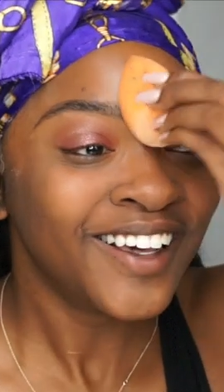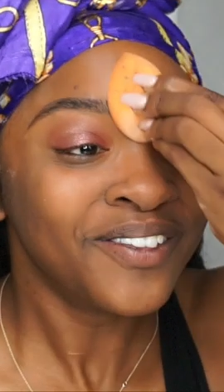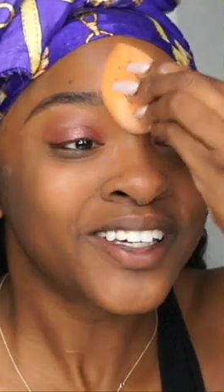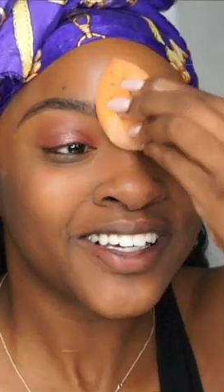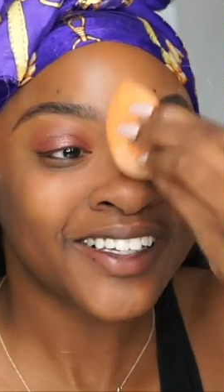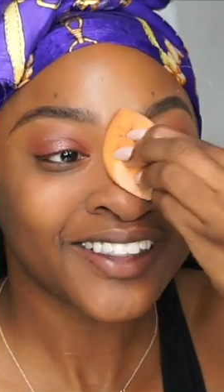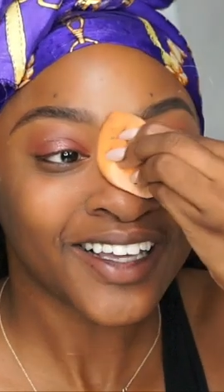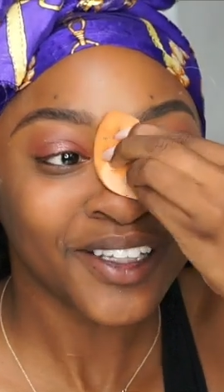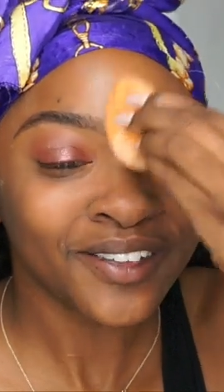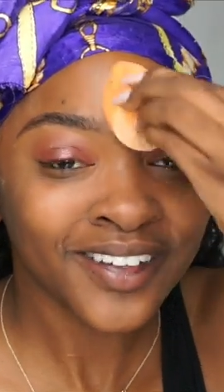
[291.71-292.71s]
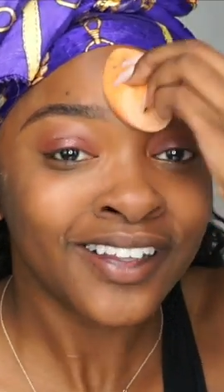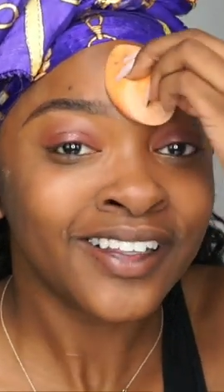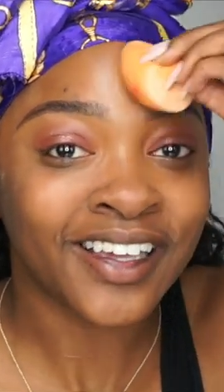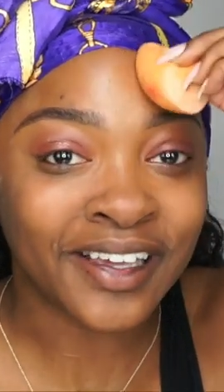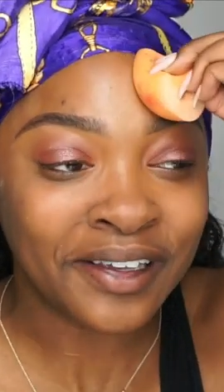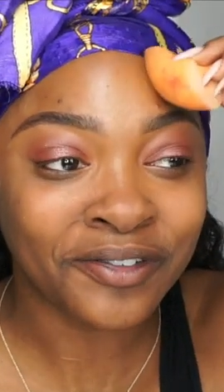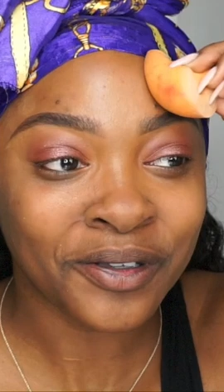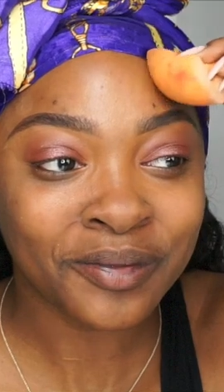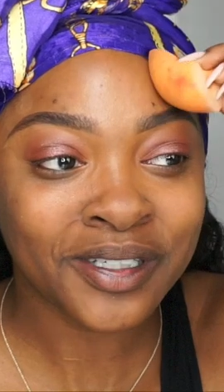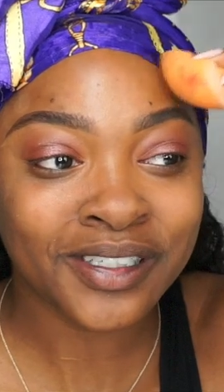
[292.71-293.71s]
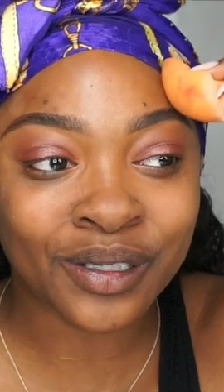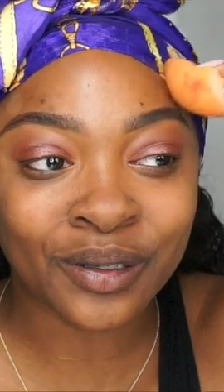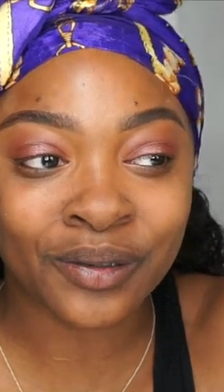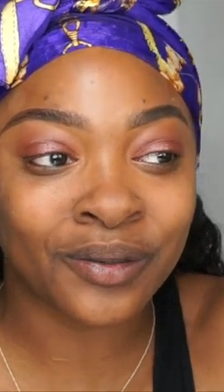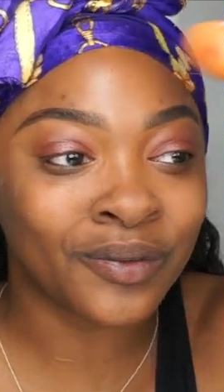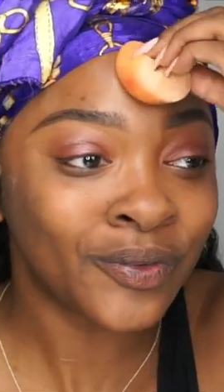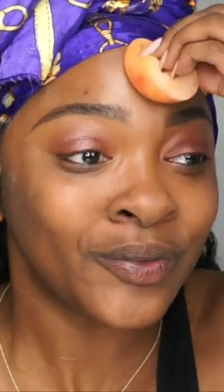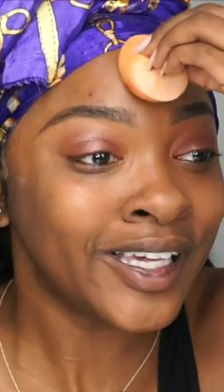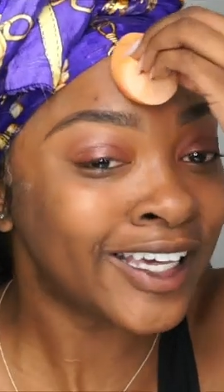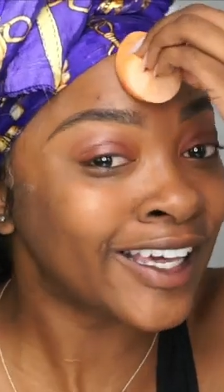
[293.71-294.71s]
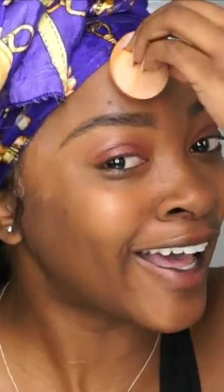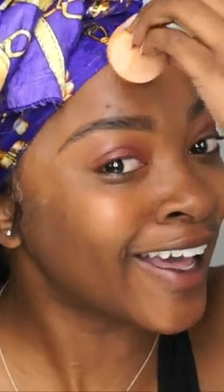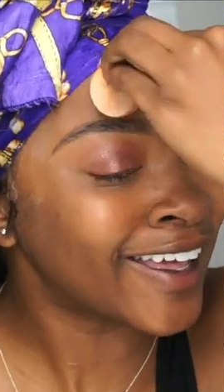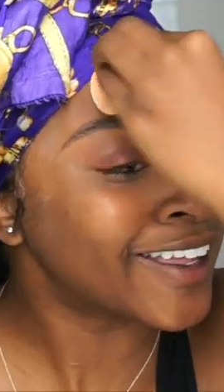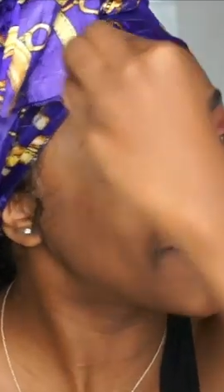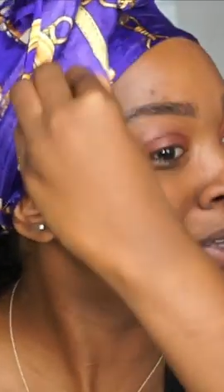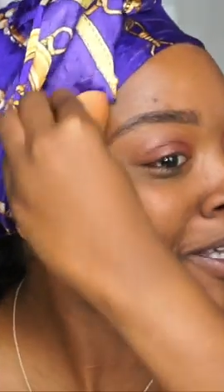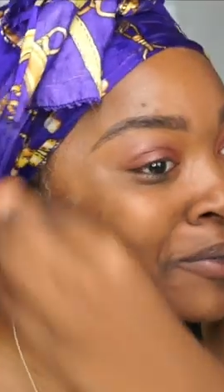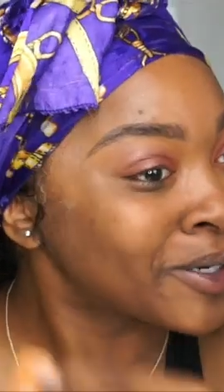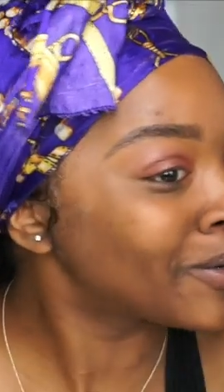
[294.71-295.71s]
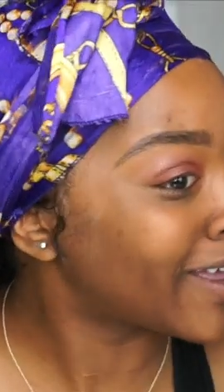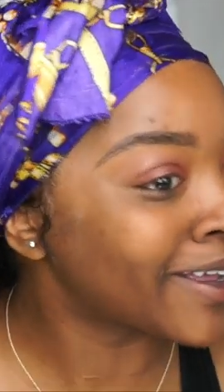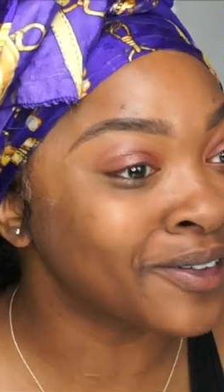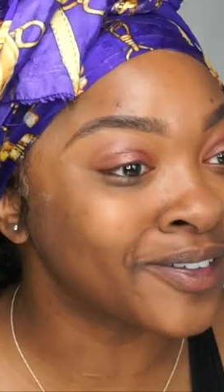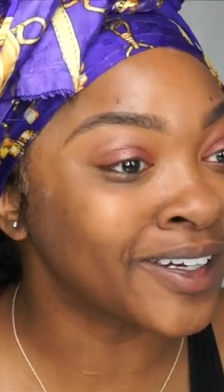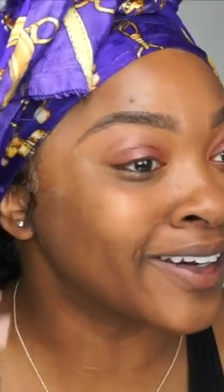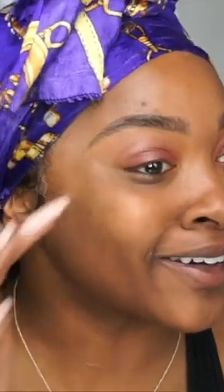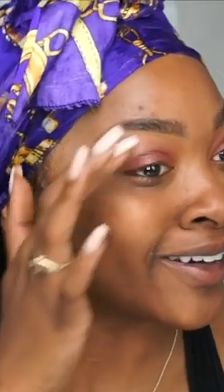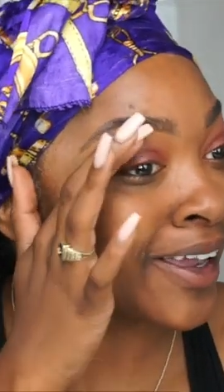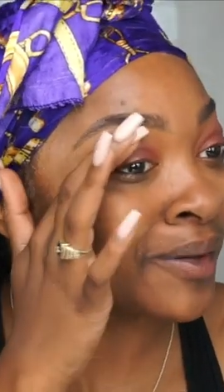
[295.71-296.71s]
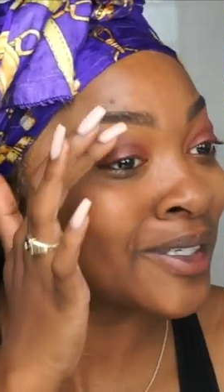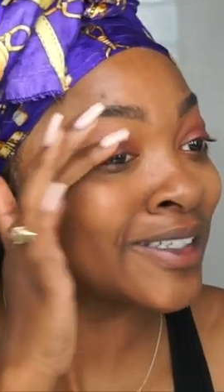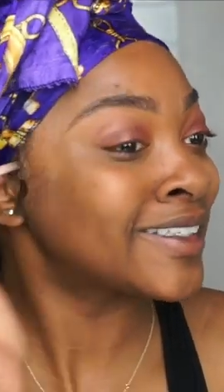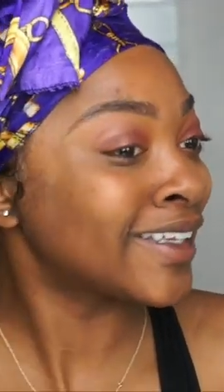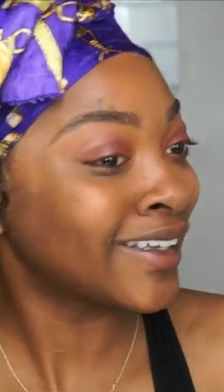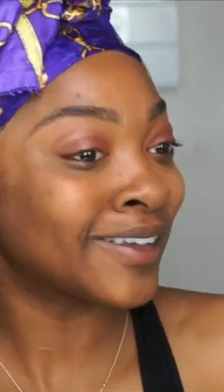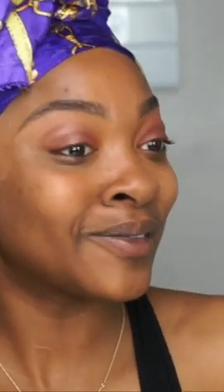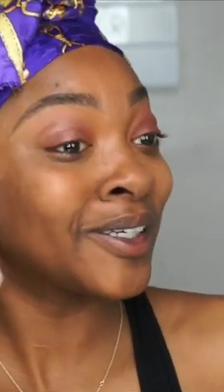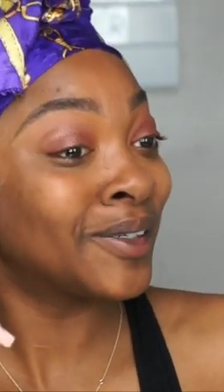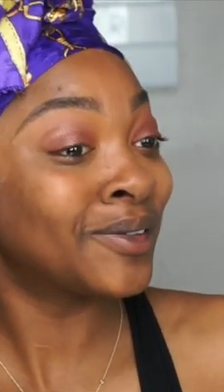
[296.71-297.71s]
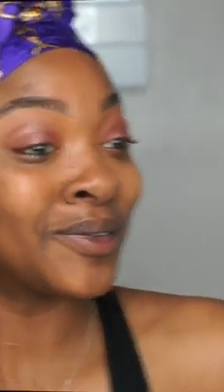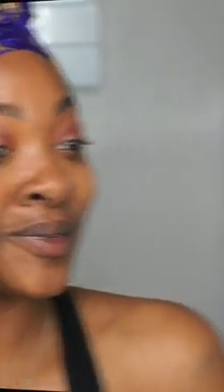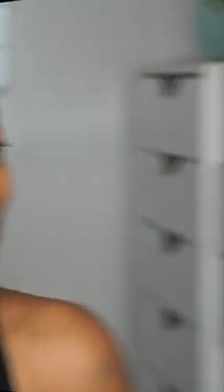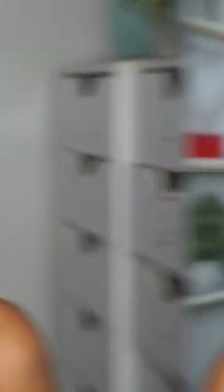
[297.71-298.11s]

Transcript: Because I live in LA, you feel me? So we get hot. We get real hot over here. I'm just saying, we do. I